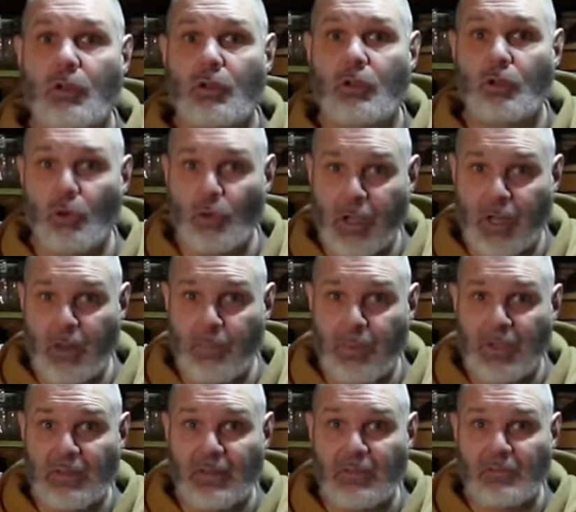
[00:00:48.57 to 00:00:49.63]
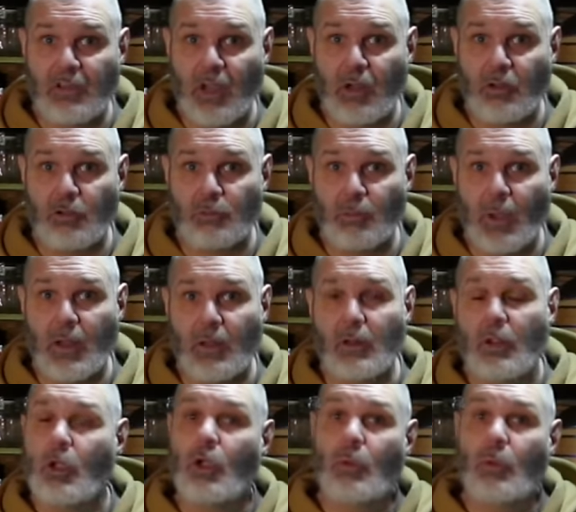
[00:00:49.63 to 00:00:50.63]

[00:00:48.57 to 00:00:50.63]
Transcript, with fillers: you'll get a big discount as well.